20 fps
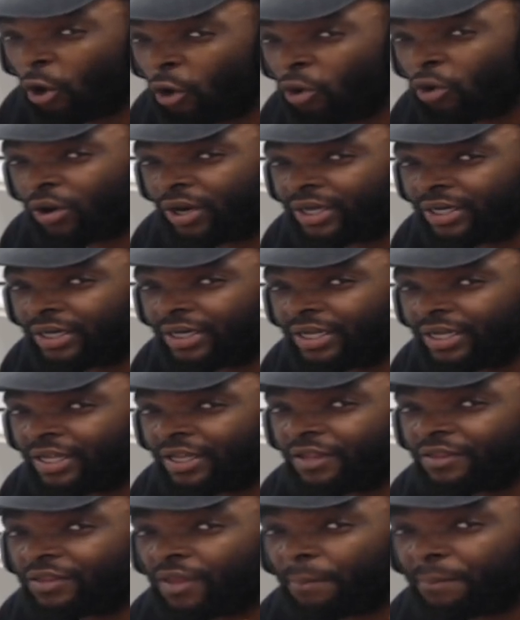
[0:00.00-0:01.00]
on
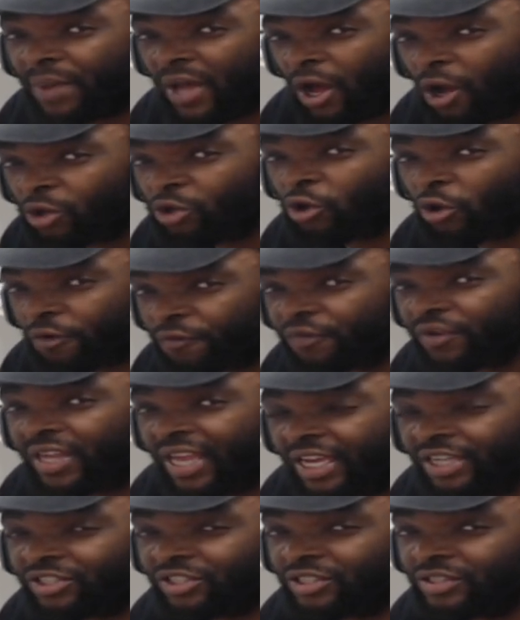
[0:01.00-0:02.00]
the bell
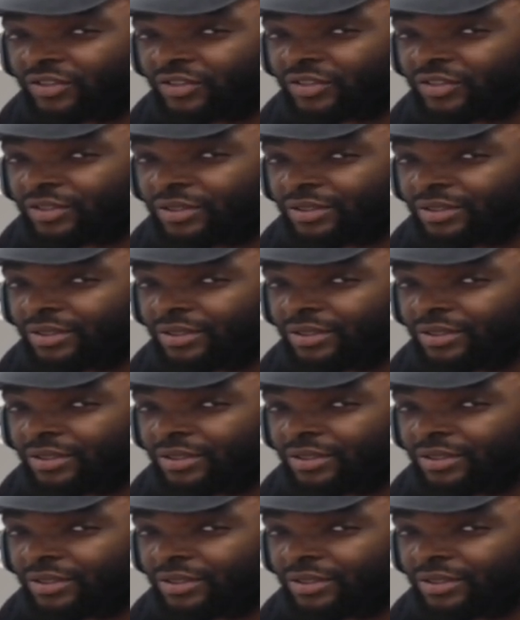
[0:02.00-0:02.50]
notifications.